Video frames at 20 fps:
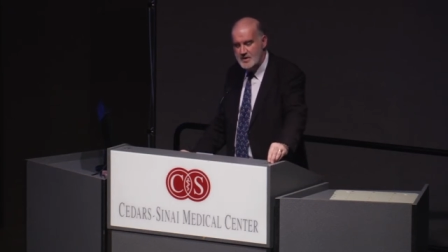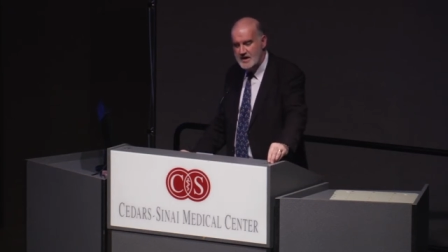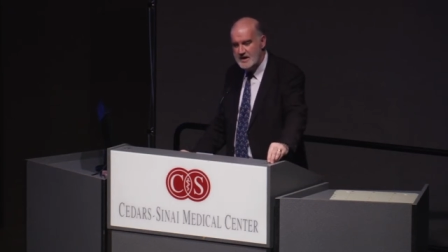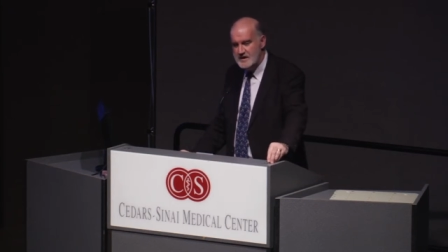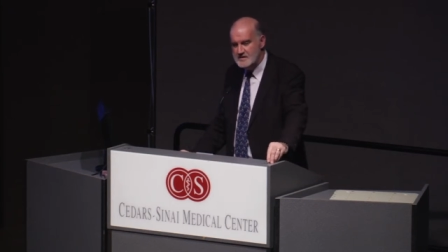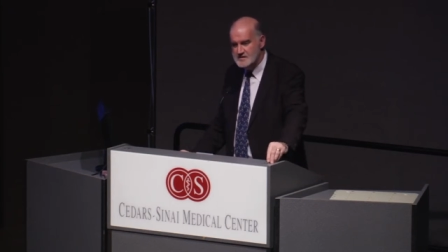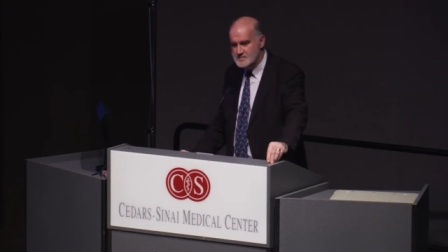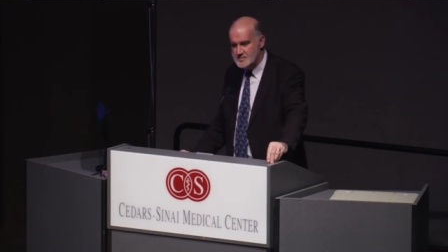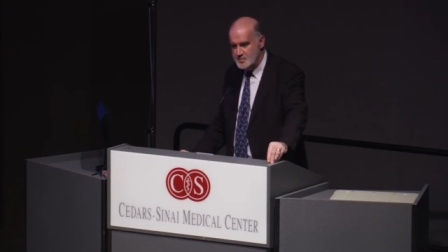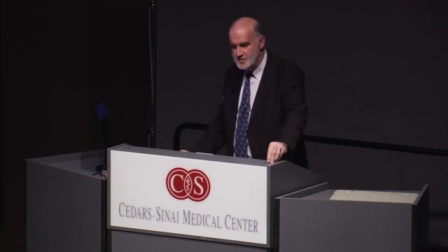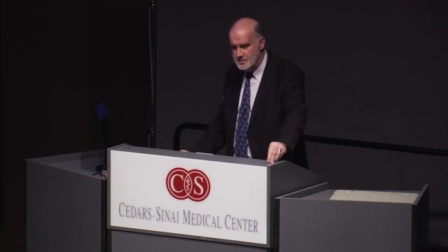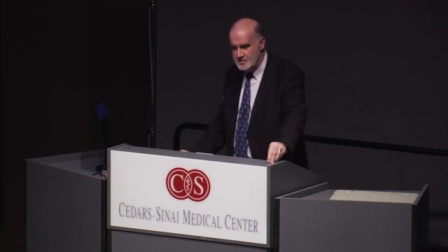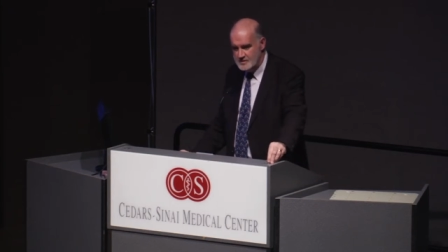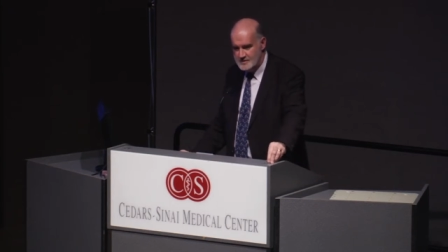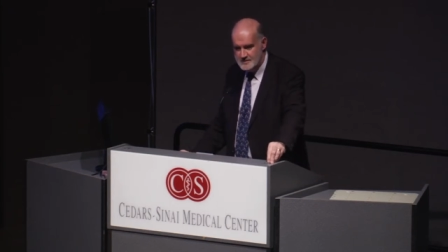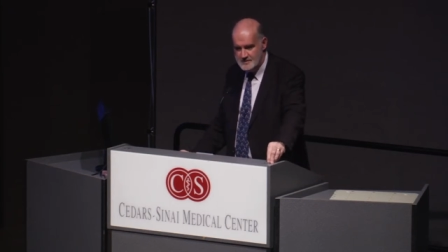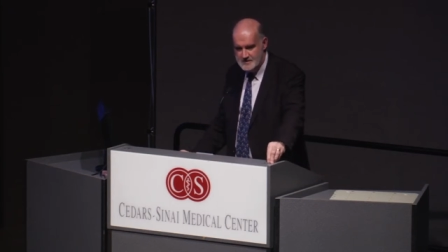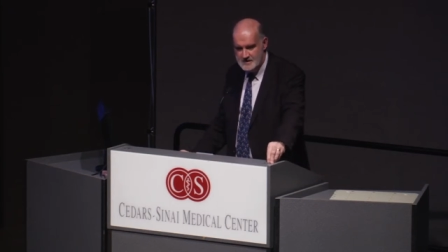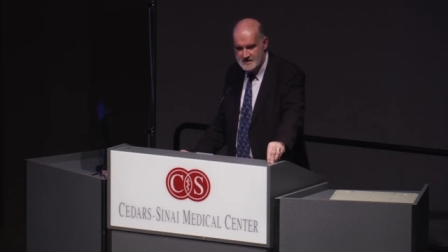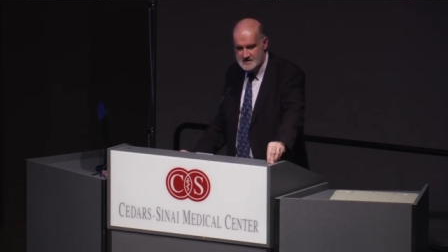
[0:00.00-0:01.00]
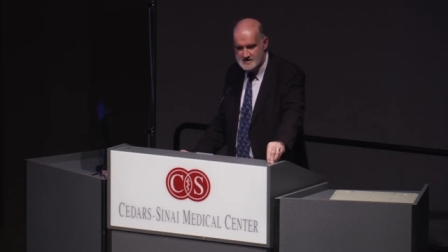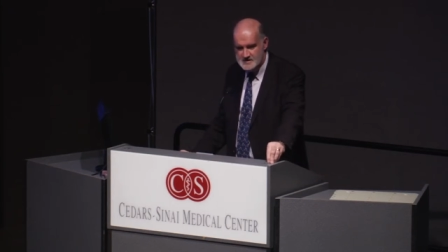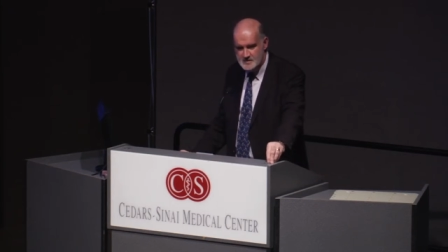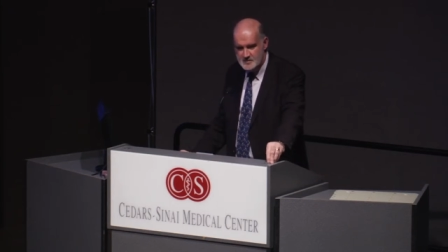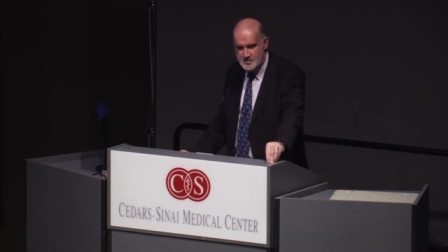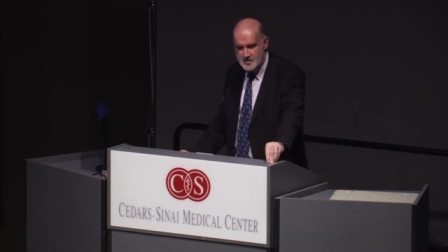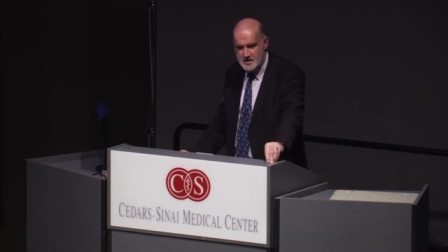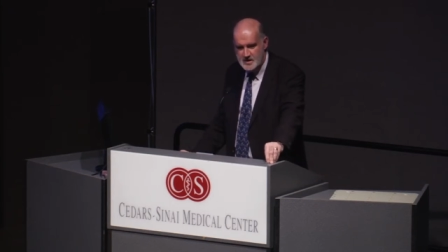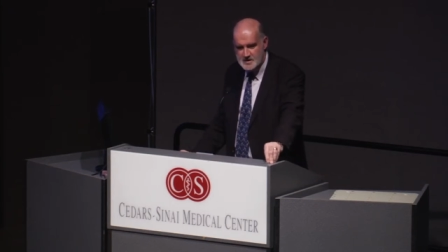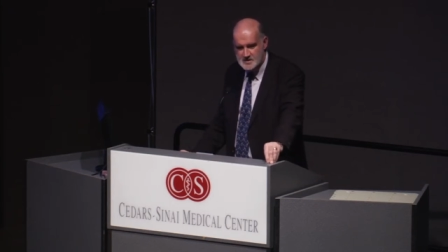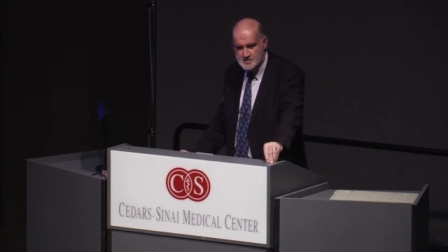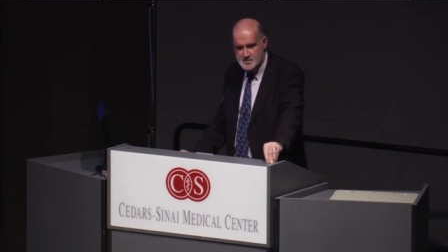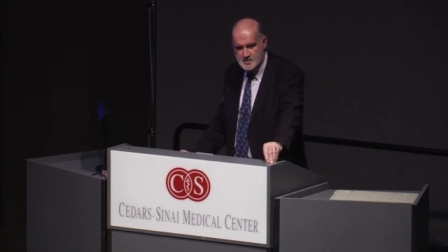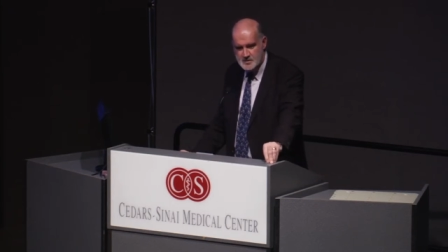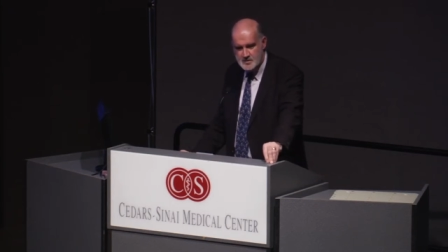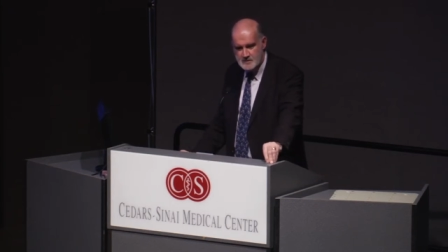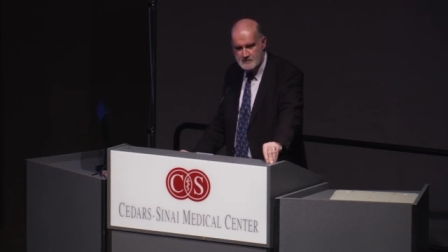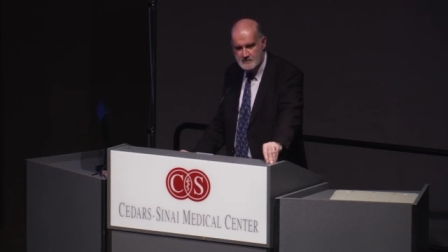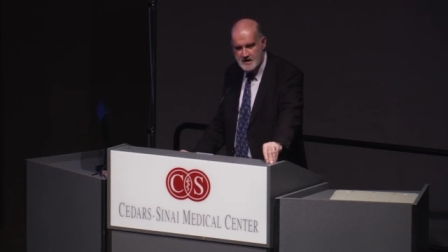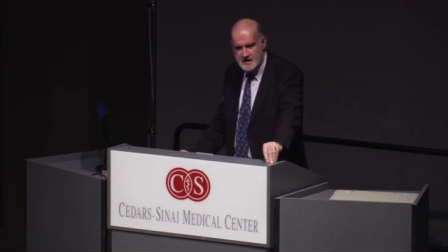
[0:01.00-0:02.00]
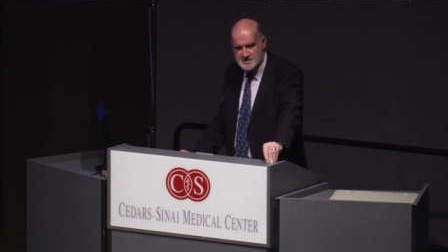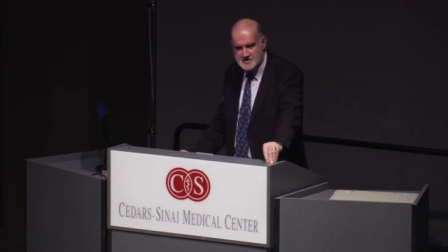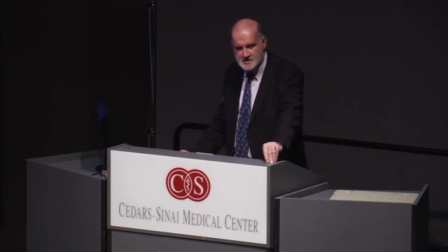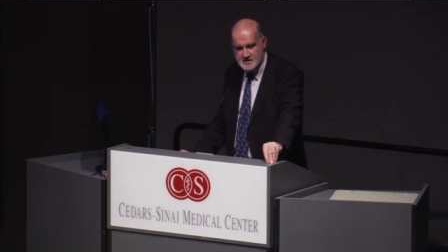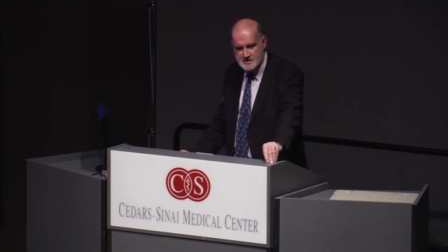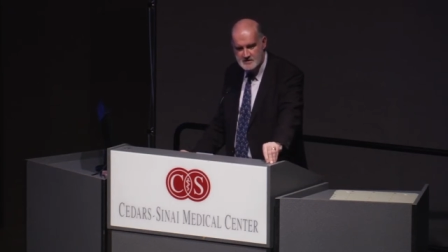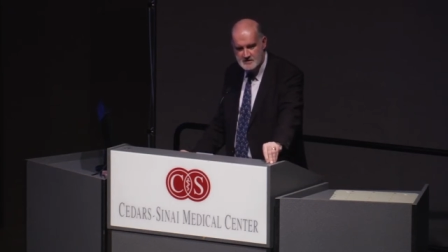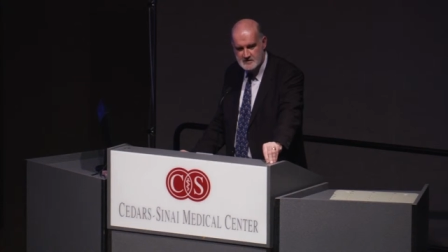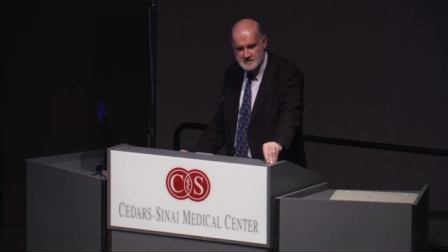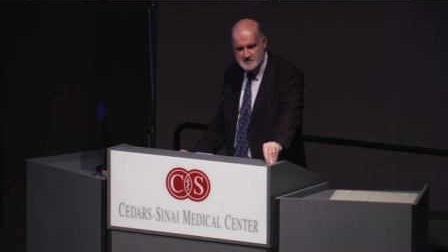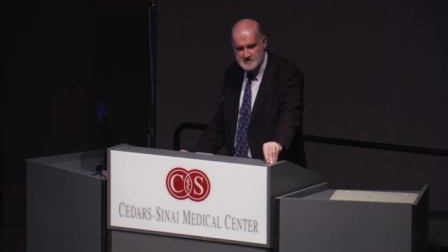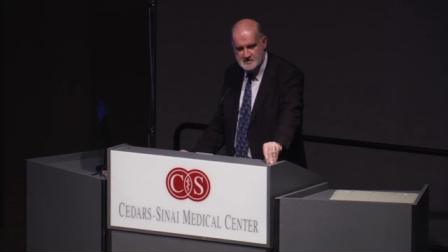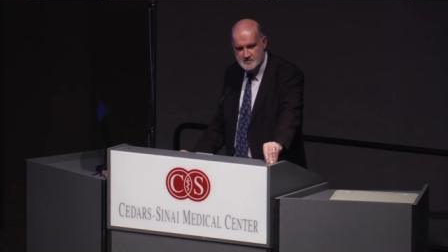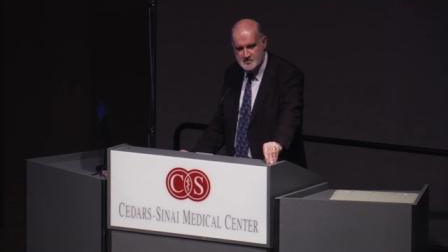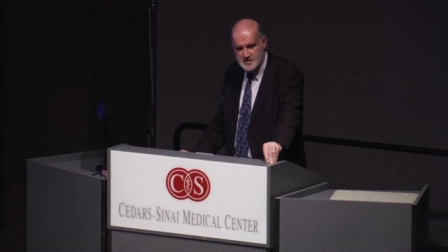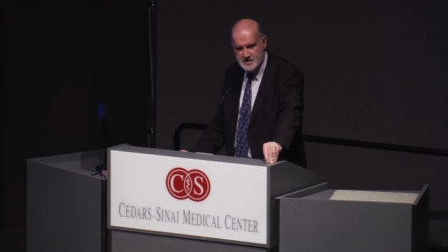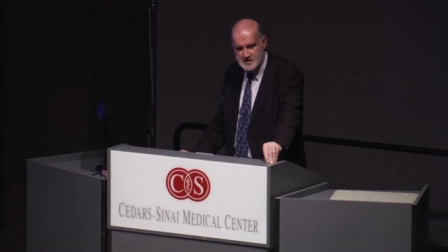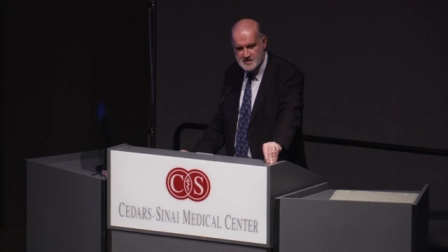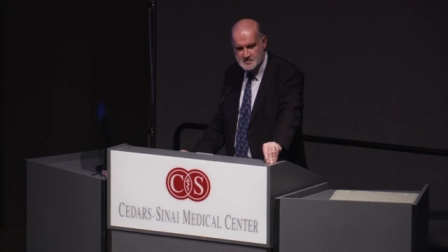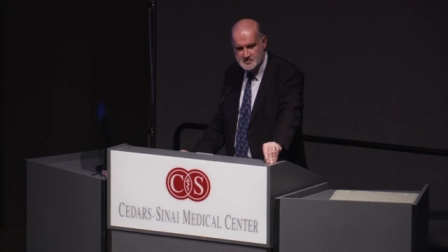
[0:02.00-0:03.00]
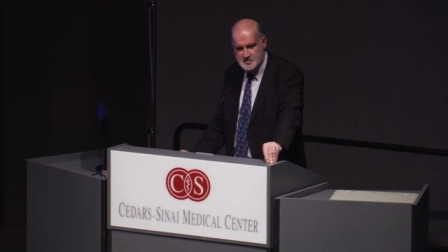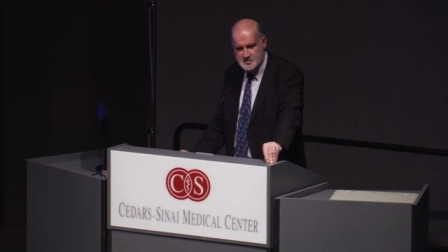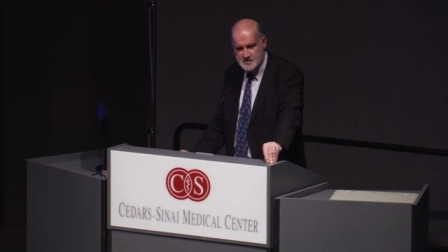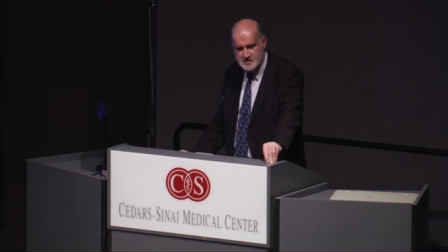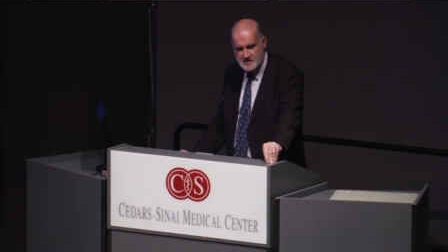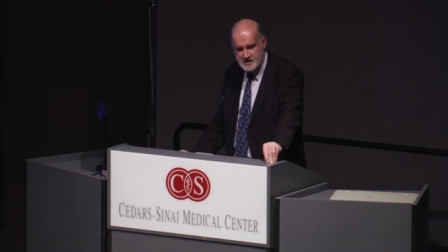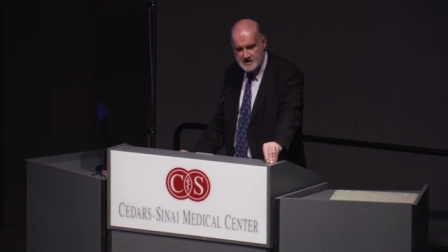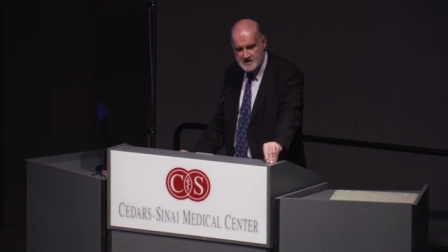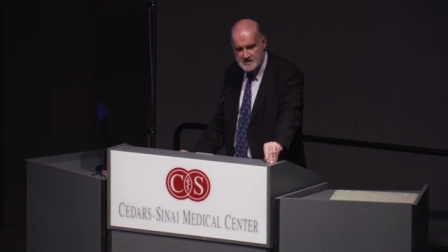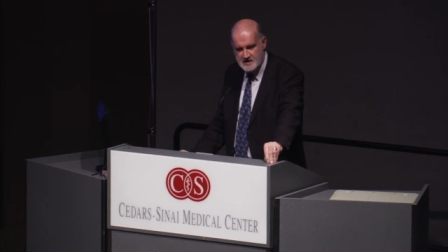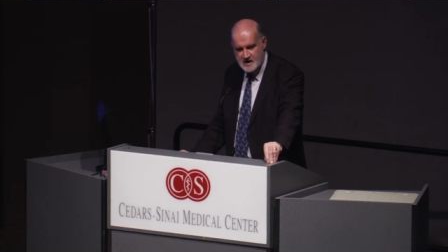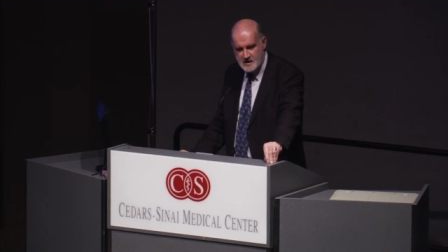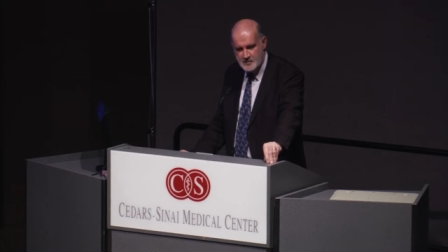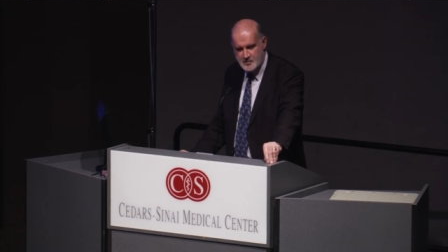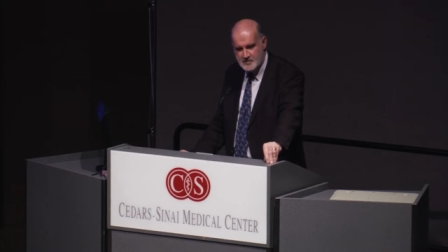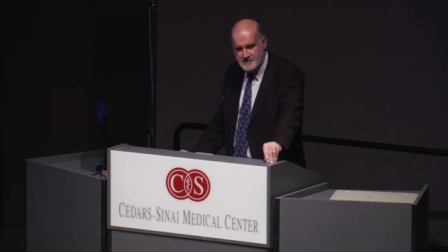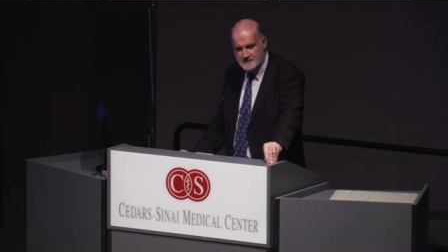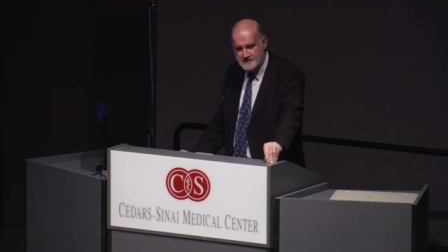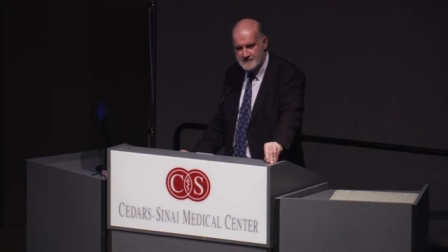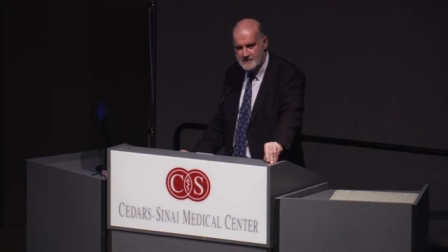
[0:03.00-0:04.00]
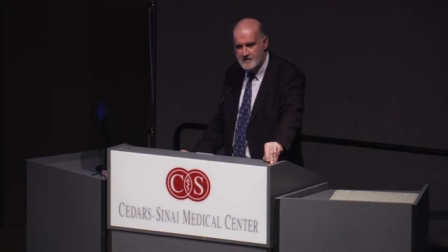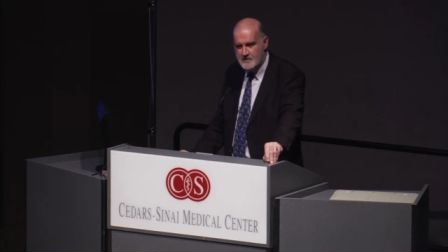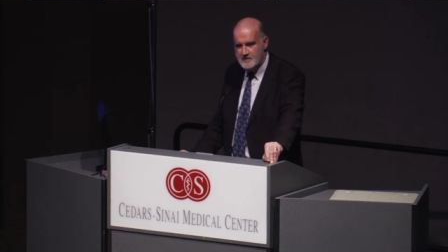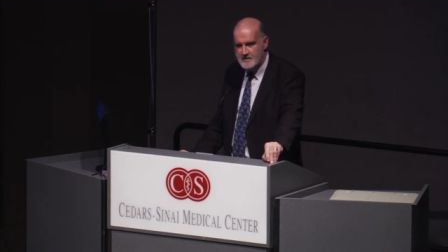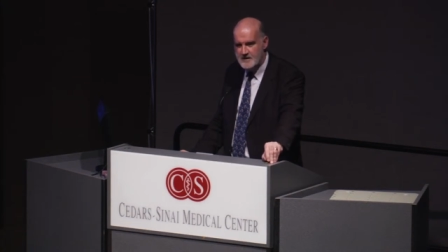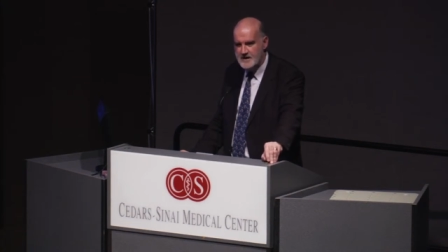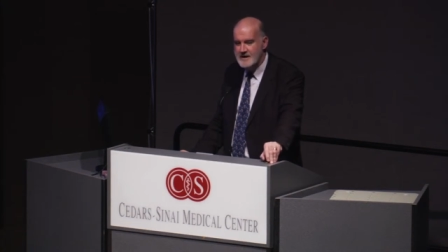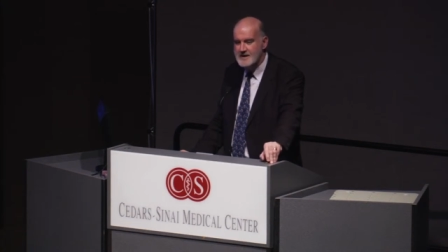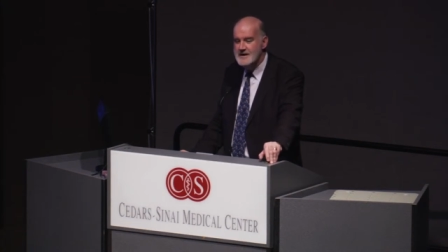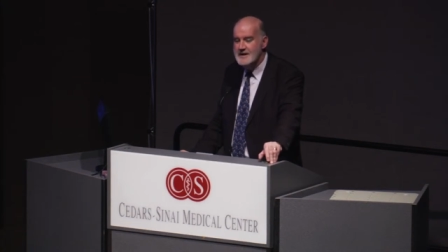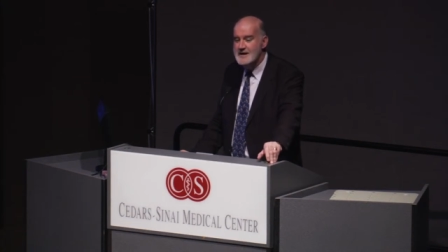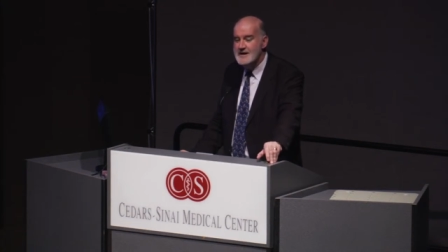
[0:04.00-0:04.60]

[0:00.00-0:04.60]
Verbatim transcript: Petersburg, that's St. Petersburg, Russia, not St. Petersburg near Tampa in Florida.